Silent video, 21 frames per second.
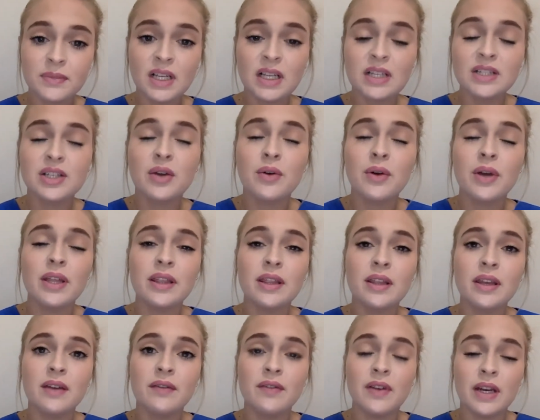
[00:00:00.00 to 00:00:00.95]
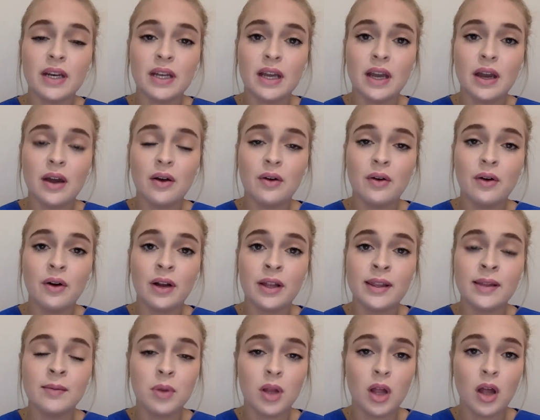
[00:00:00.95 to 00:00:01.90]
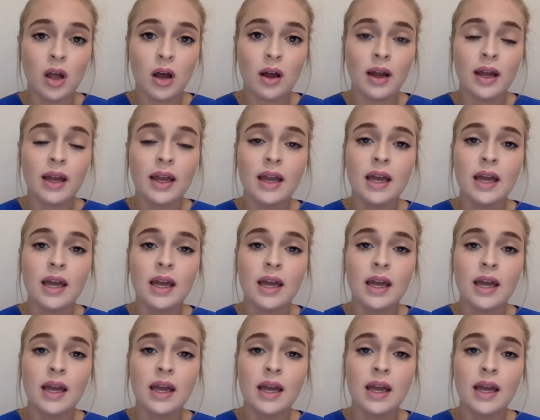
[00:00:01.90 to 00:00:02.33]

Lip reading: So in the video or in the blog,